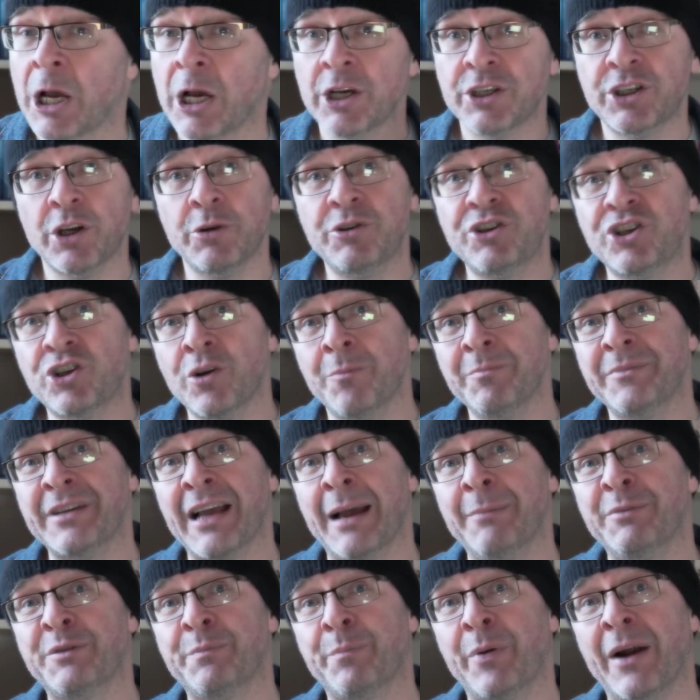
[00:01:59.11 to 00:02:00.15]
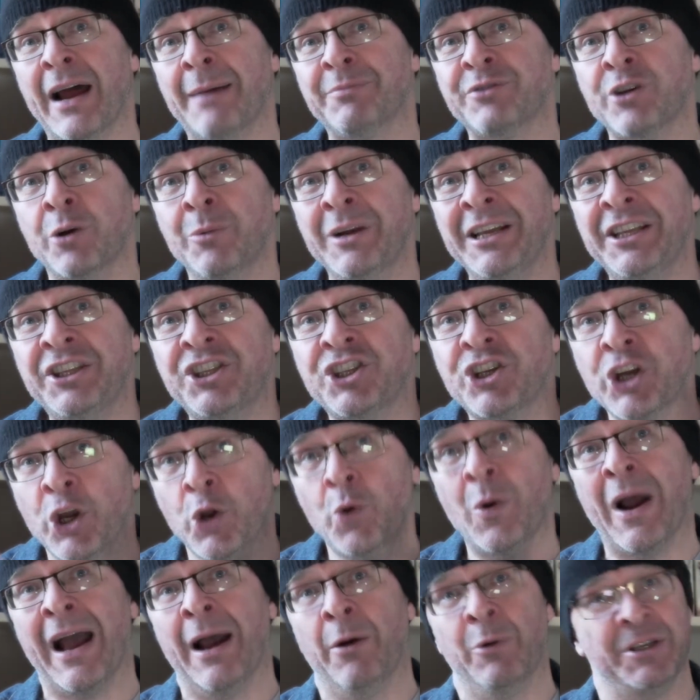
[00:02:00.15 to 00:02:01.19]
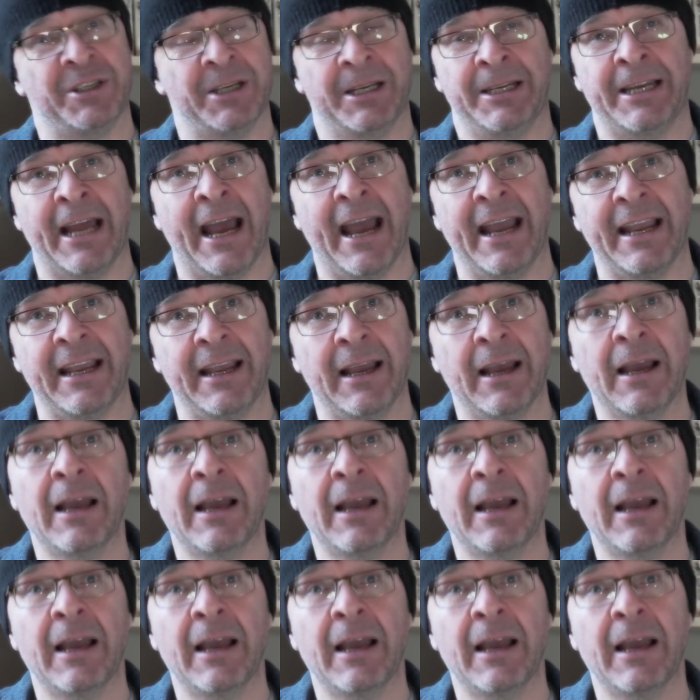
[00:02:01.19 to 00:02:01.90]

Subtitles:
So sometimes perhaps only 2 hours a day.